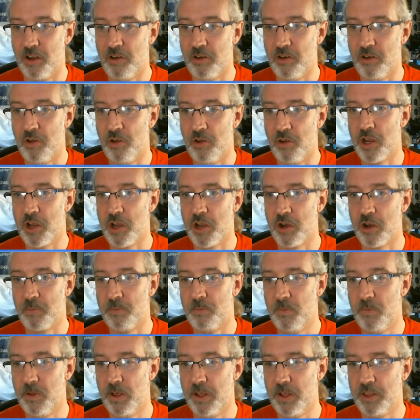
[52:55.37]
doing
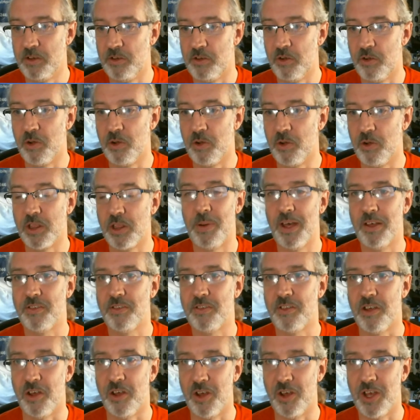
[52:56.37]
the
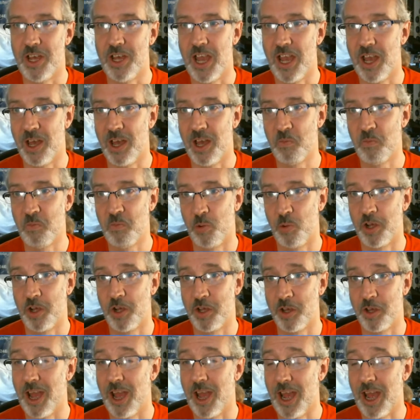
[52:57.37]
best that you can with
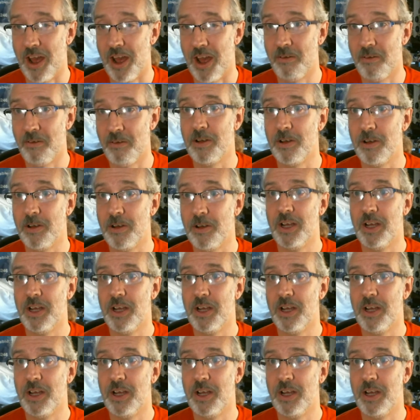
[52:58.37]
what you have.